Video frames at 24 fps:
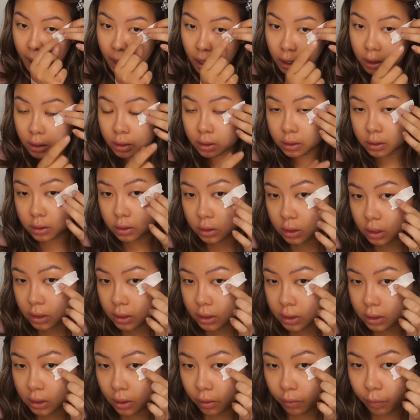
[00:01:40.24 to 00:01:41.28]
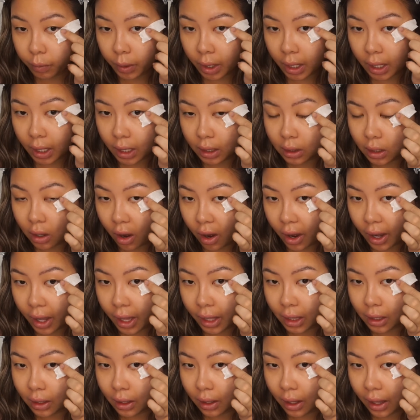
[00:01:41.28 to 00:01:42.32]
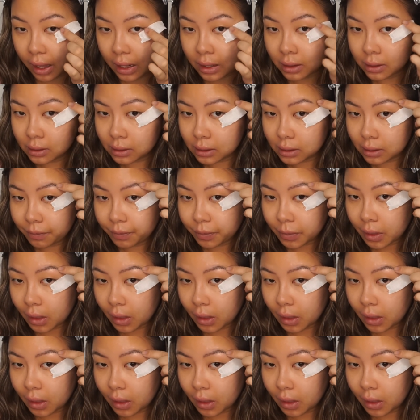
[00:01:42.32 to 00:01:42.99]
and just where the eye ends